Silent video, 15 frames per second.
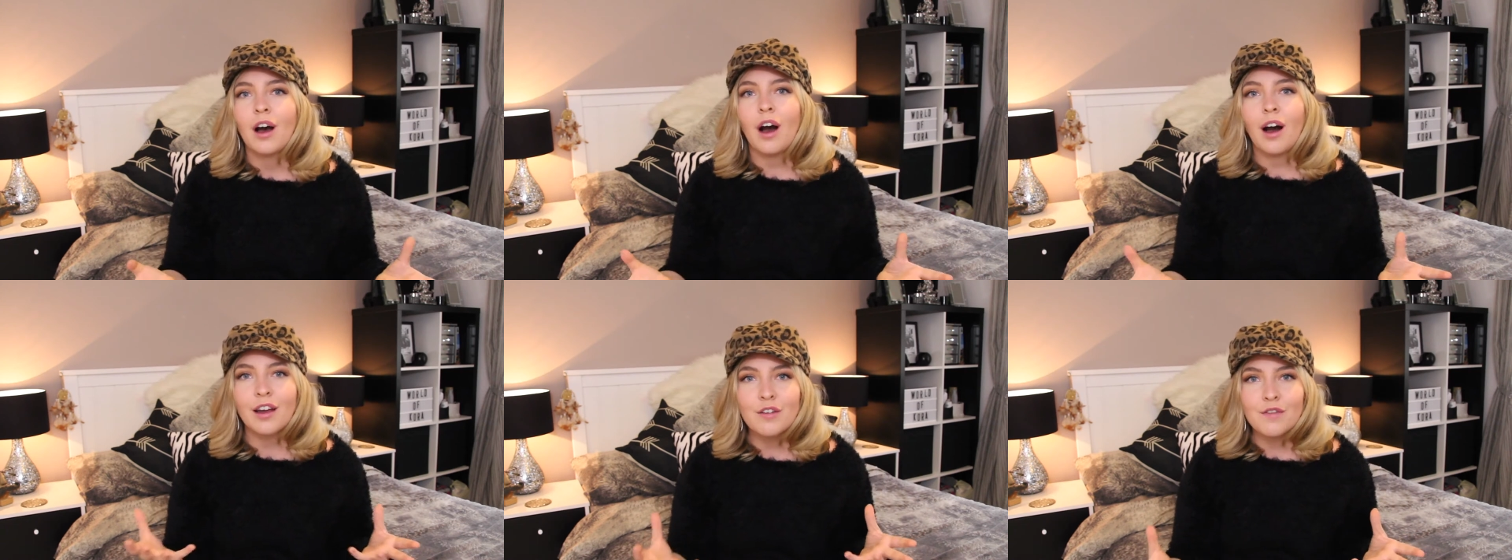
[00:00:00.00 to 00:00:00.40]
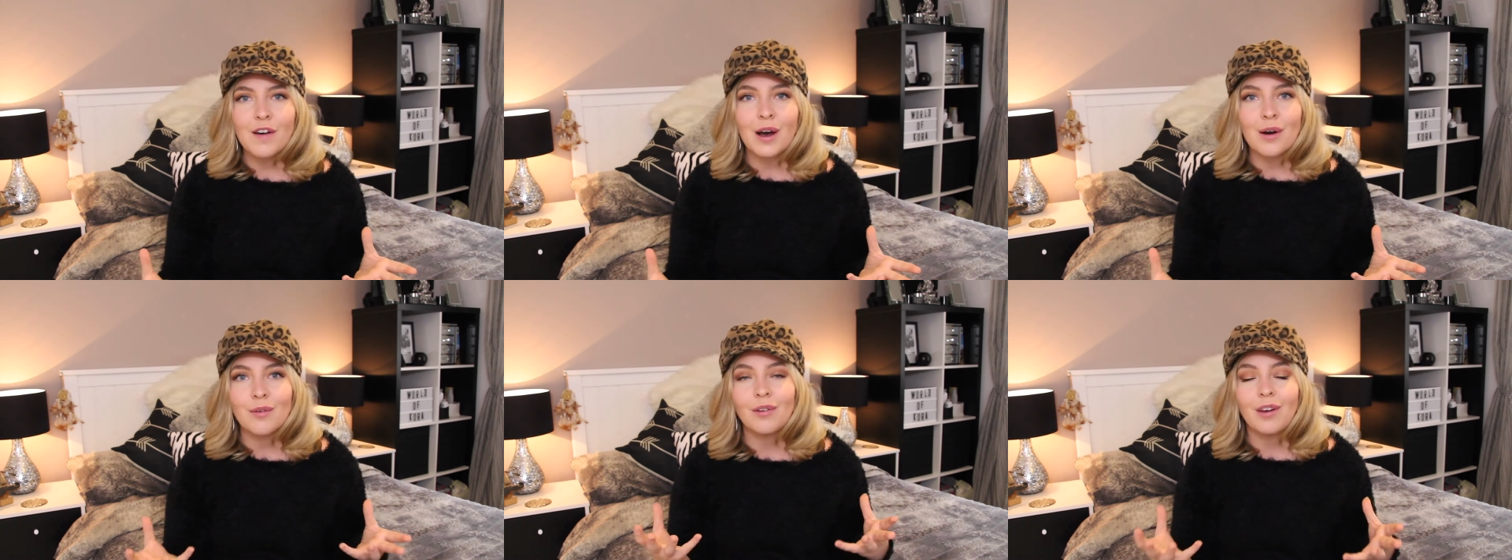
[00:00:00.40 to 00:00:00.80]
I
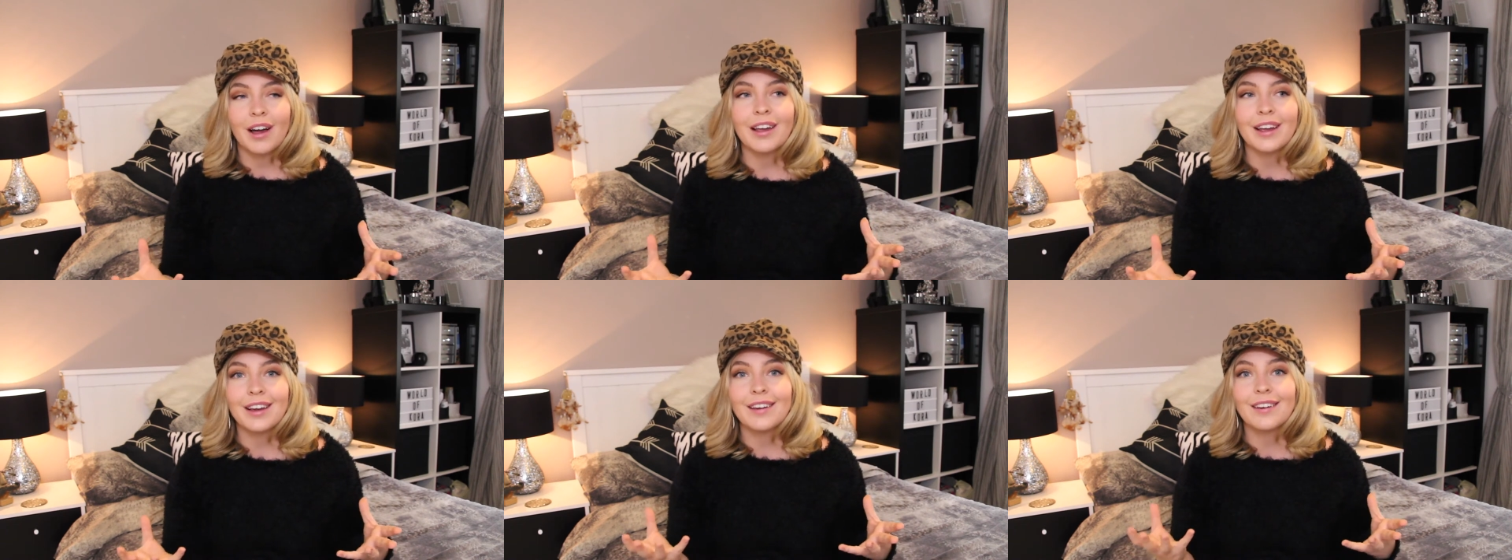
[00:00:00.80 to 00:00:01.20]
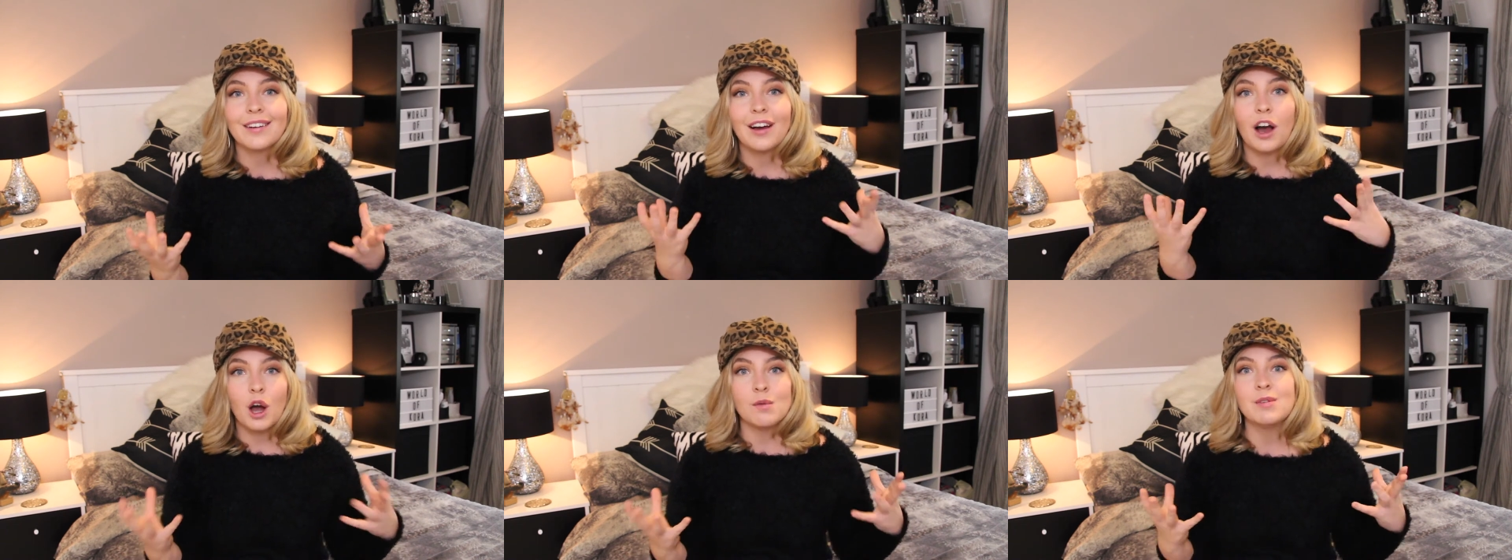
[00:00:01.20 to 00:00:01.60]
felt like
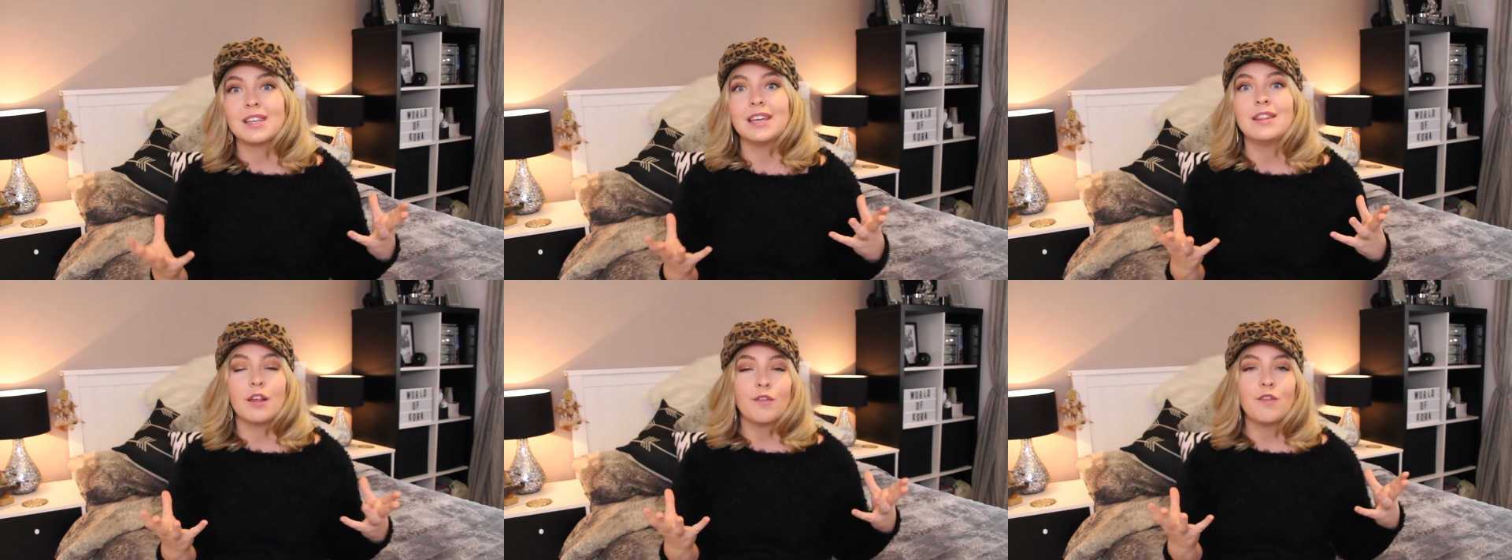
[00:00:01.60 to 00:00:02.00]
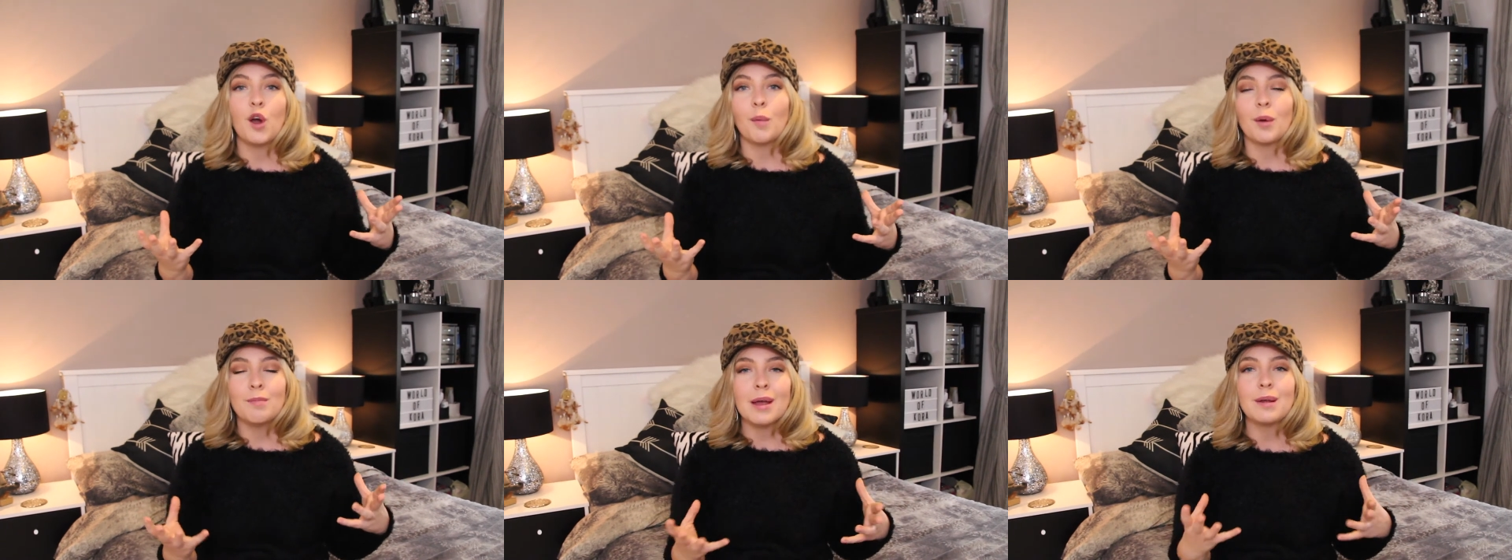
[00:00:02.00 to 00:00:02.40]
I was in the
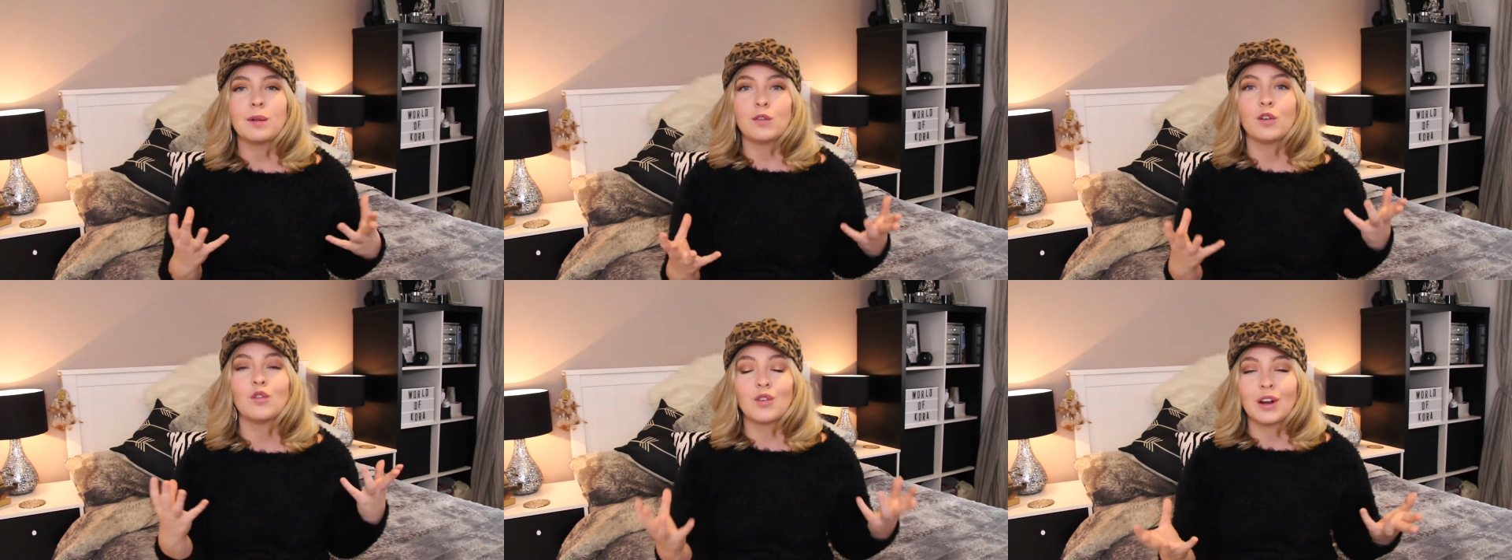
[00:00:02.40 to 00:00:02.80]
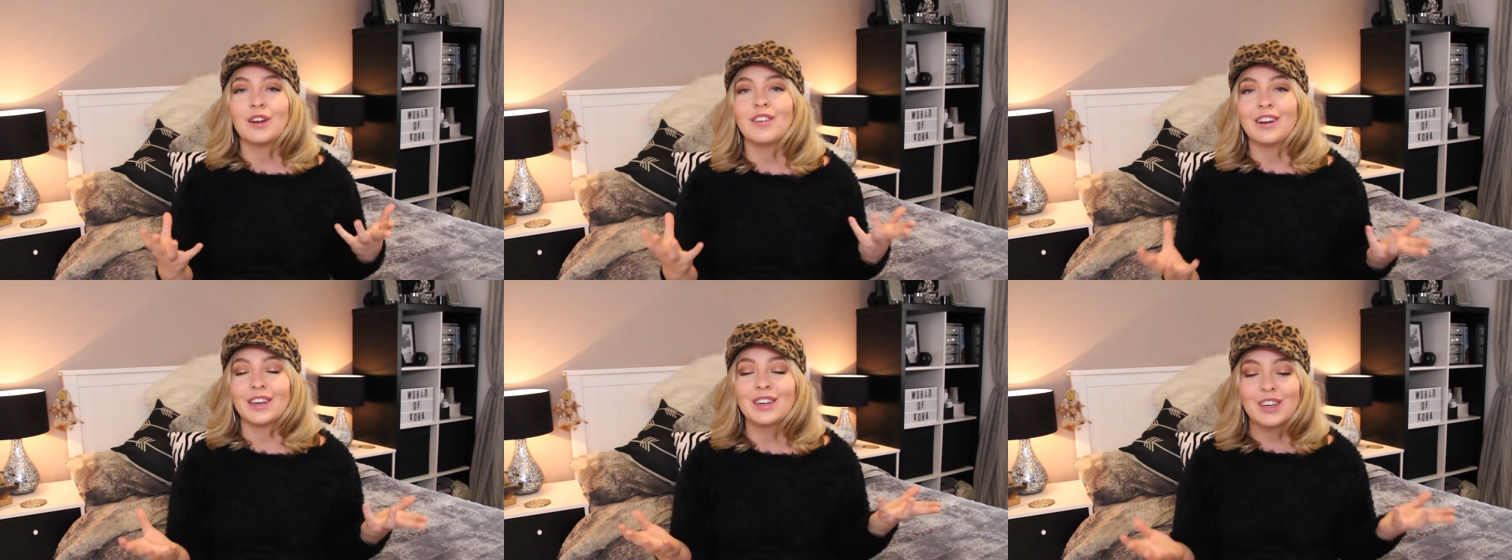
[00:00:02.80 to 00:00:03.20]
film and it made me feel
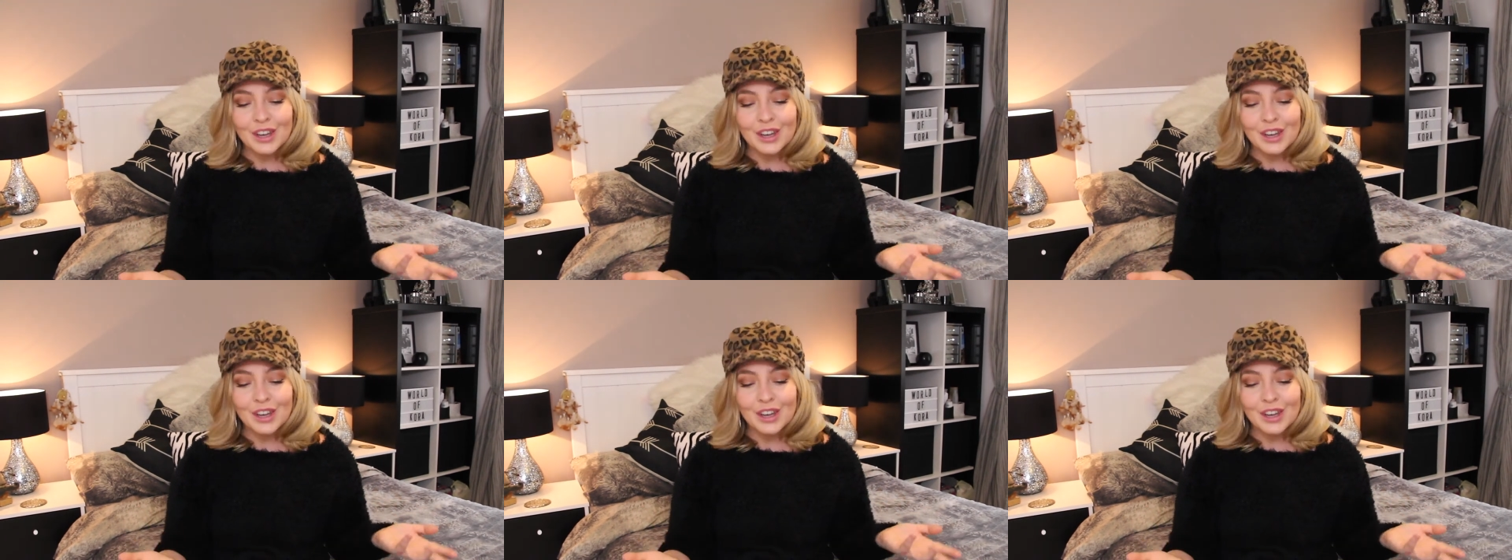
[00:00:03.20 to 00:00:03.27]
really, really